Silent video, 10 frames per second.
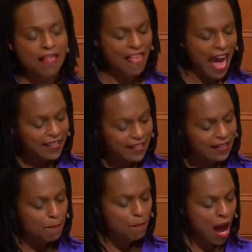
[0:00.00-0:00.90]

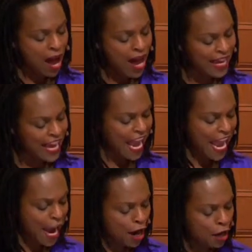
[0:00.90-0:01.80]
That's my
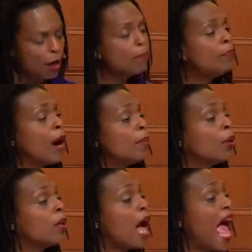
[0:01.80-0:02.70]
air
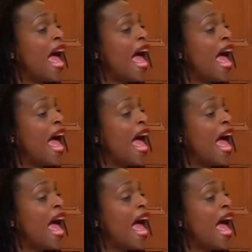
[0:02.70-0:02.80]
bubble,